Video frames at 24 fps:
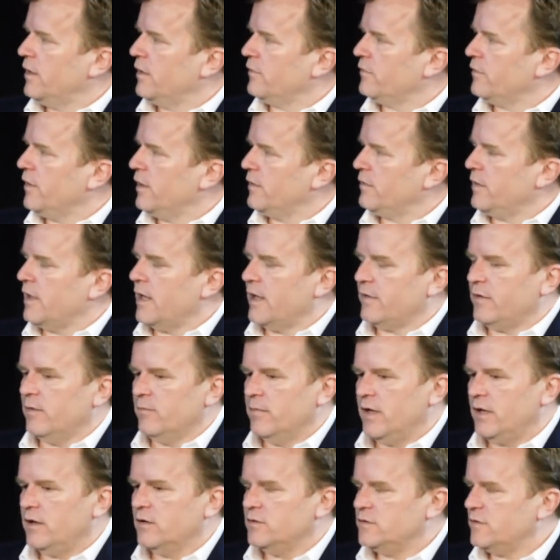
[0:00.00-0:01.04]
things like that
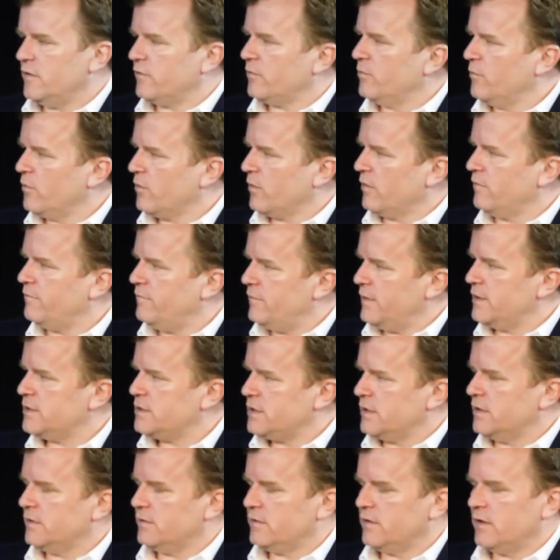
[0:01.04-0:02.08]
make it just more
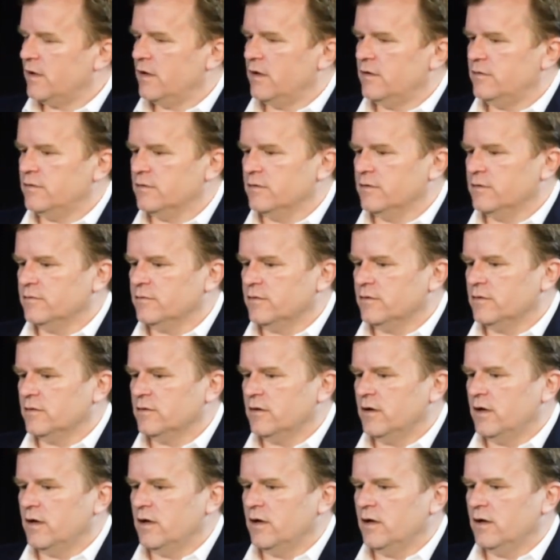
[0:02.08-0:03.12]
efficient to kind of
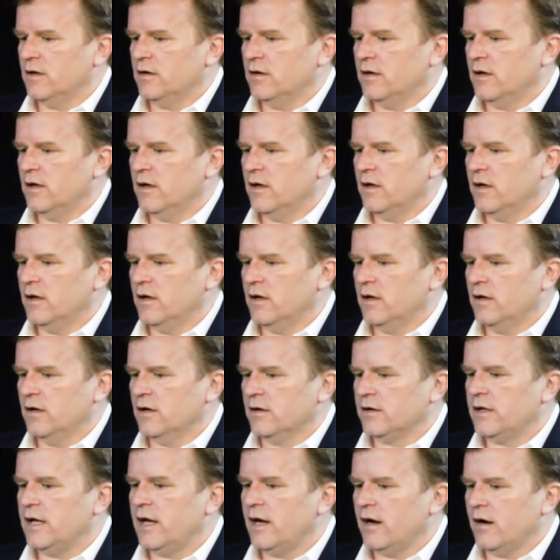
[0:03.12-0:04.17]
deliver
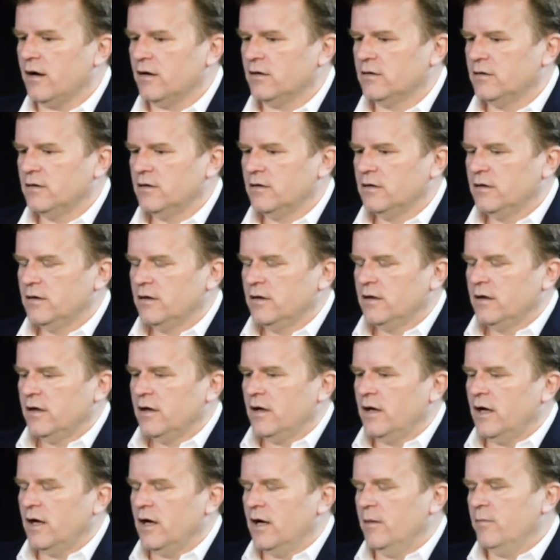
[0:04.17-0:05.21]
care.
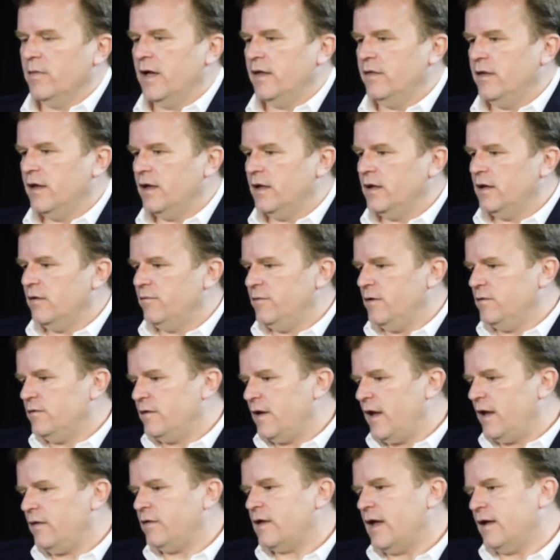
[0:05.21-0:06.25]
And then if you
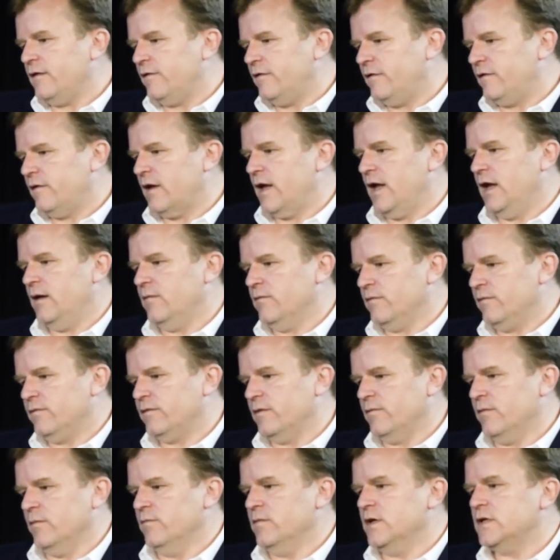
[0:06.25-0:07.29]
take that same,
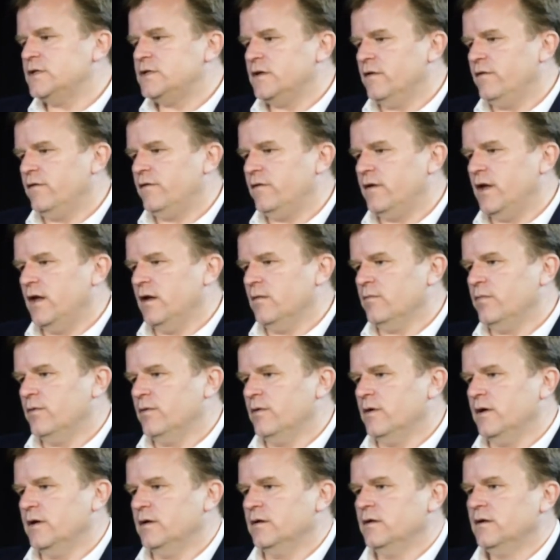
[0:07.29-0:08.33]
from the mission
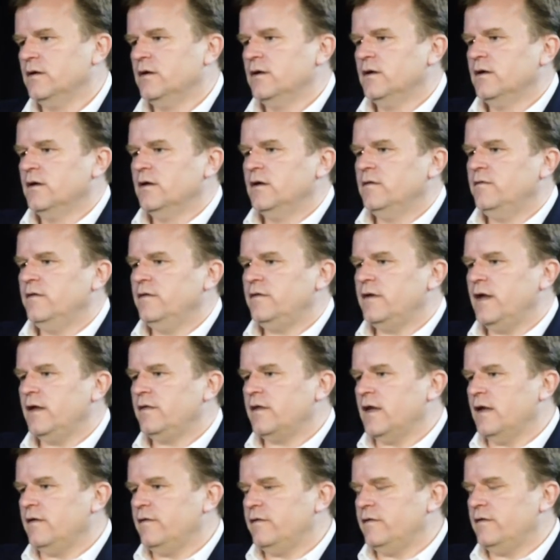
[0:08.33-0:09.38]
standpoint, if you
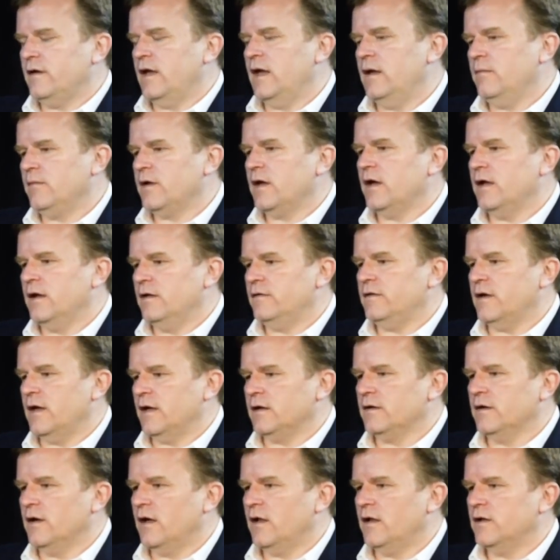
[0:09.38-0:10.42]
take that same kind of
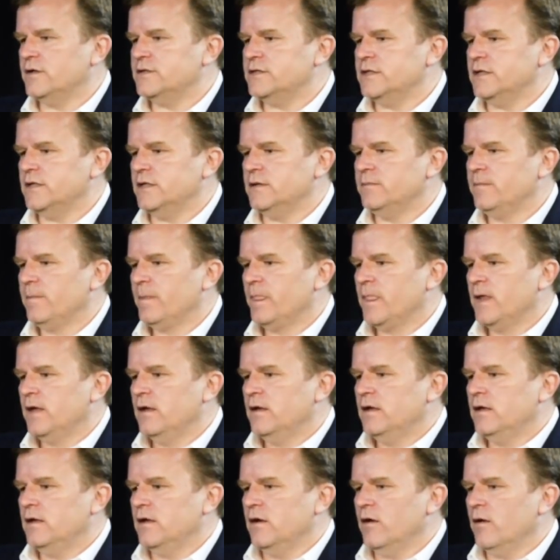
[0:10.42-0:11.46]
technology,
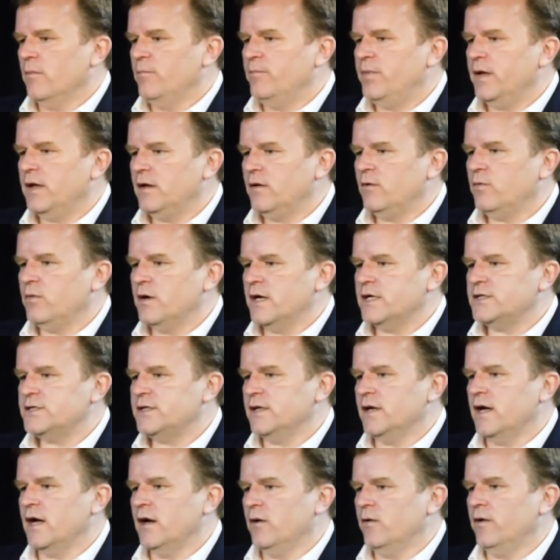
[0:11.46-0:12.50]
a big
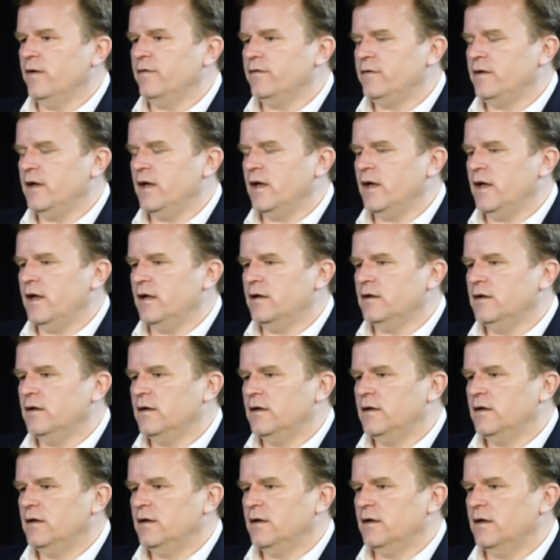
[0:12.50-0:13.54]
question I always get
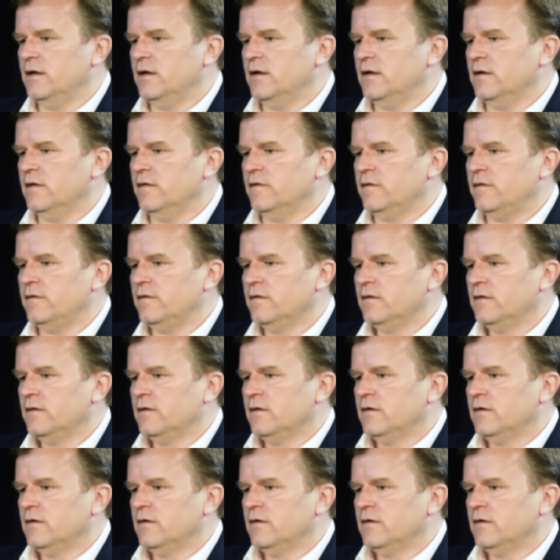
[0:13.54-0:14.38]
is,